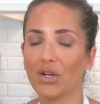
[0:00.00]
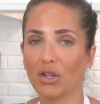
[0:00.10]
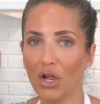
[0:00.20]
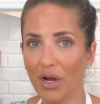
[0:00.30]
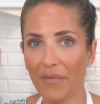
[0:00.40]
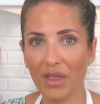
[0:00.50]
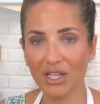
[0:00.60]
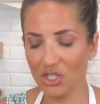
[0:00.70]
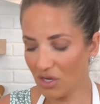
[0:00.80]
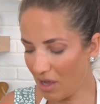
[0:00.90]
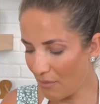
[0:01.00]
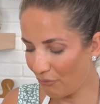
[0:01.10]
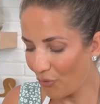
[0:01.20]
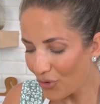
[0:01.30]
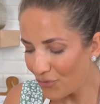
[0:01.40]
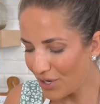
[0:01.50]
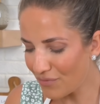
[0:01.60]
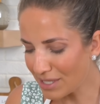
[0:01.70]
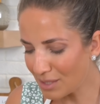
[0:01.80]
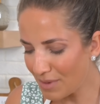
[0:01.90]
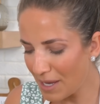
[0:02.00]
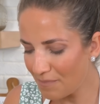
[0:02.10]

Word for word: Go to laurainthekitchen.com for the written recipe.